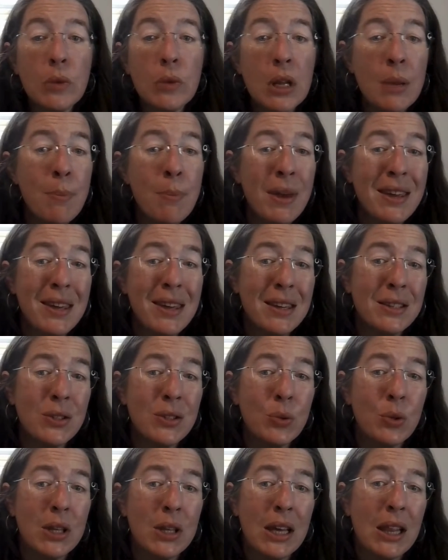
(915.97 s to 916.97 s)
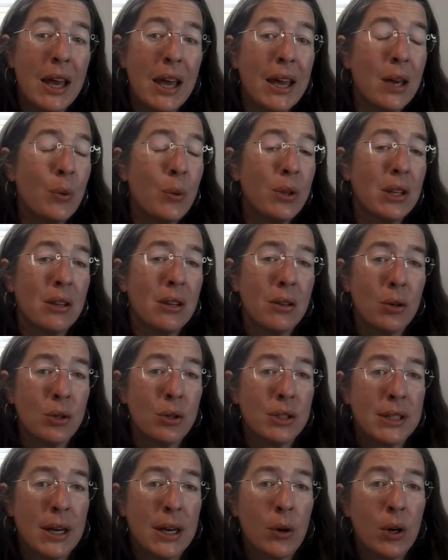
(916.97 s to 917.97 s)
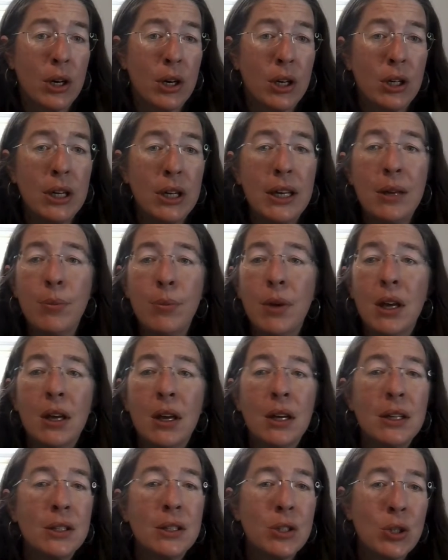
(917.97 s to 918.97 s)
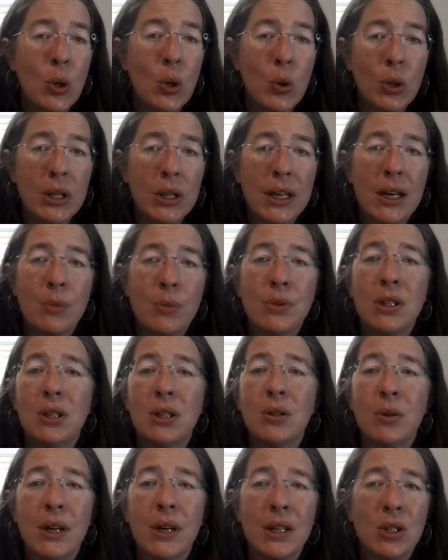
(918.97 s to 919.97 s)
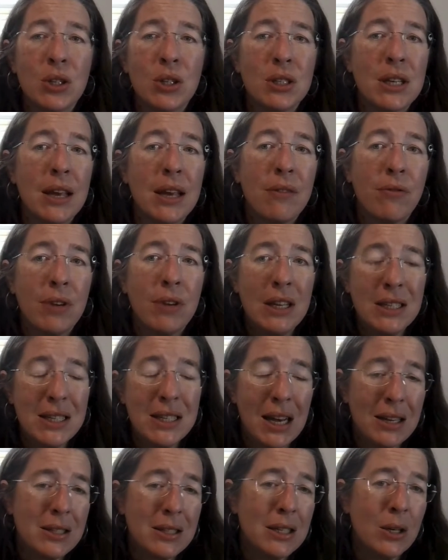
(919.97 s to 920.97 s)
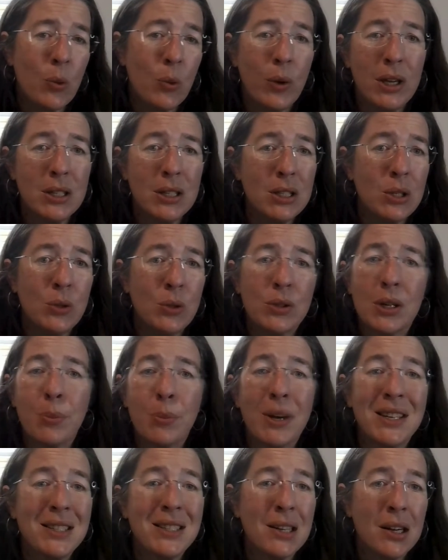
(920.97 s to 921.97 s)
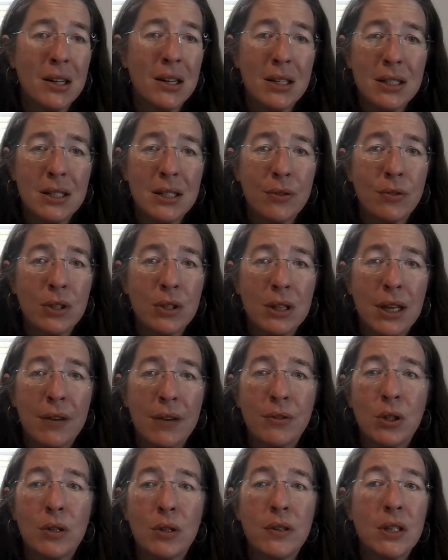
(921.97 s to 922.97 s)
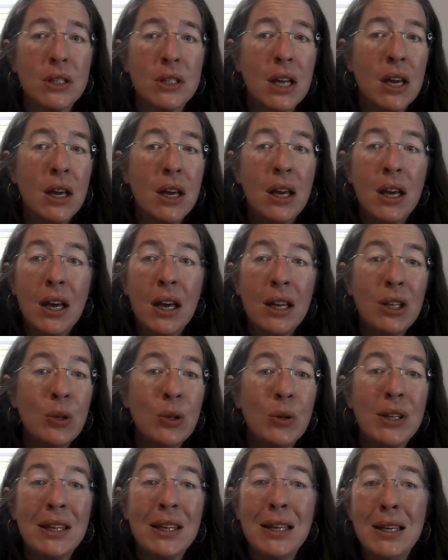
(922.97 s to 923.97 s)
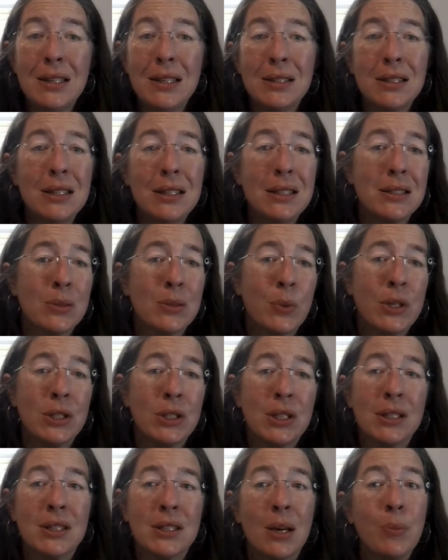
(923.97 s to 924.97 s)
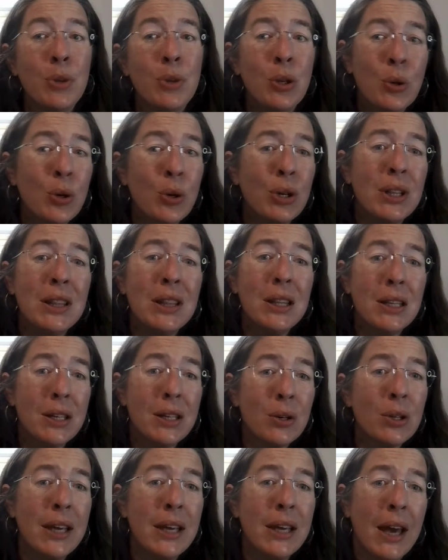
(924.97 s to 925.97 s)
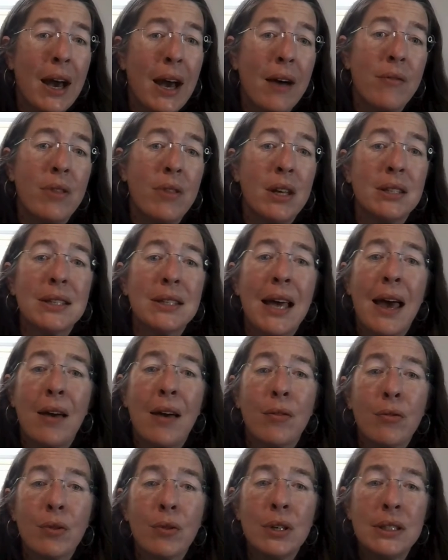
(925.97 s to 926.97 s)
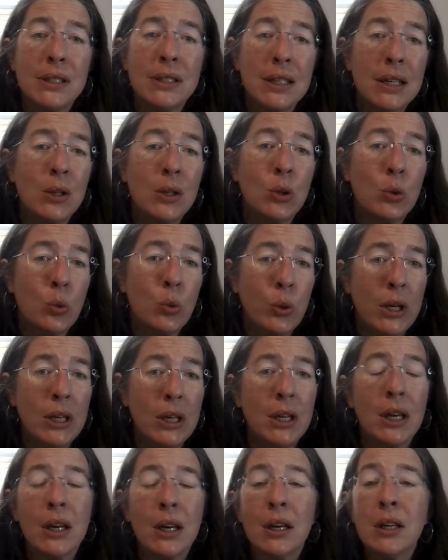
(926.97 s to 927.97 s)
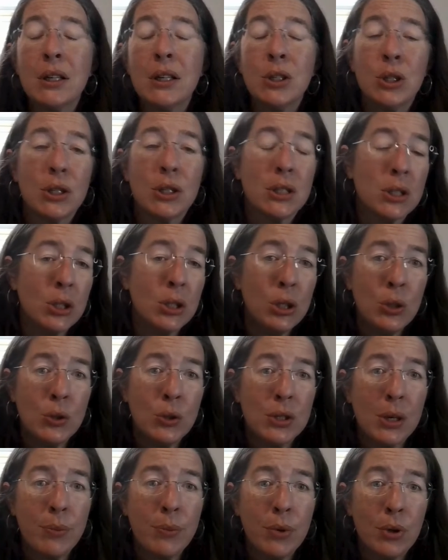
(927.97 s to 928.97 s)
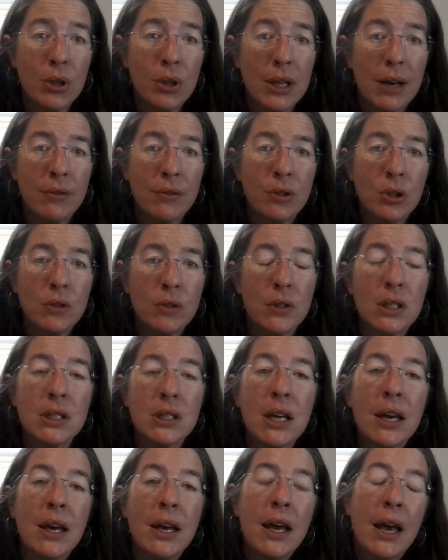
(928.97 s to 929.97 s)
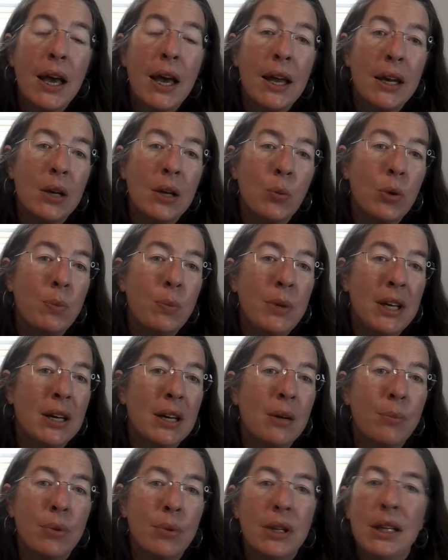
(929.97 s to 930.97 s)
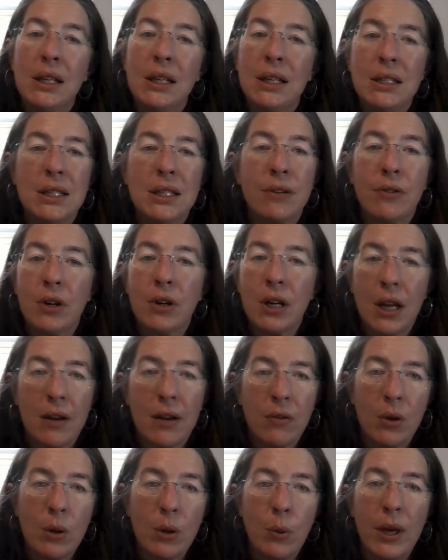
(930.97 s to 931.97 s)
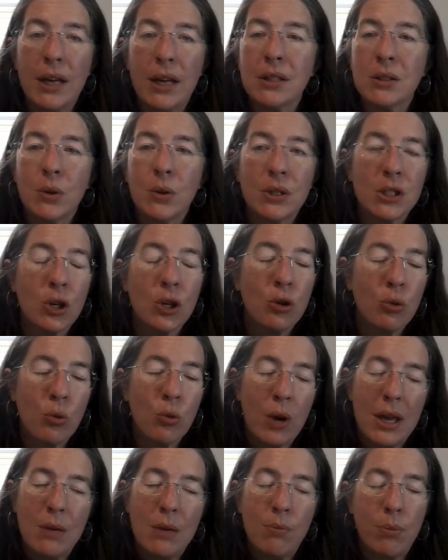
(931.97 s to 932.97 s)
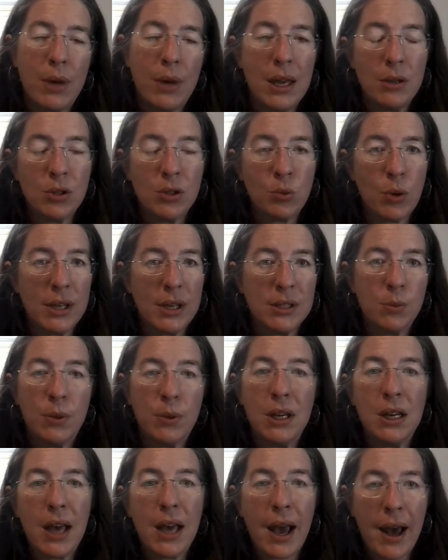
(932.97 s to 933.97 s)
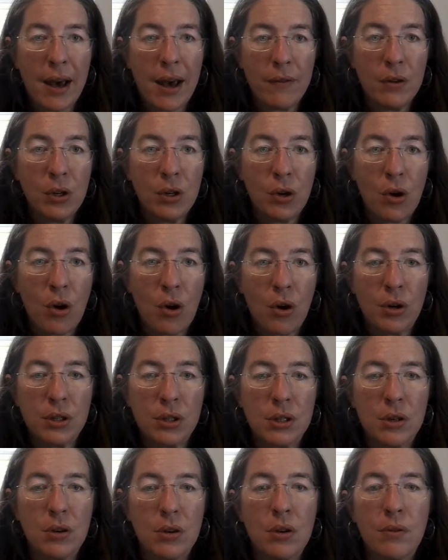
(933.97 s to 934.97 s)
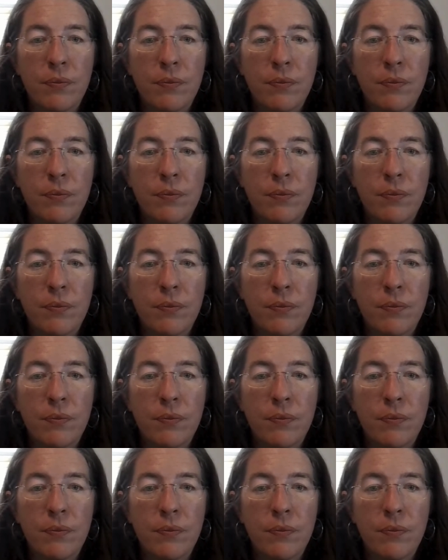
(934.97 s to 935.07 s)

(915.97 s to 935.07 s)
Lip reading: My kids really like it with a little sour cream. It's totally up to you. It's just a fantastic way to use up a ton of different leftovers. And you could easily switch this up. You could literally have this every single week just to use up your leftovers, and it would be completely different every week. So it's a great base recipe to have in your arsenal.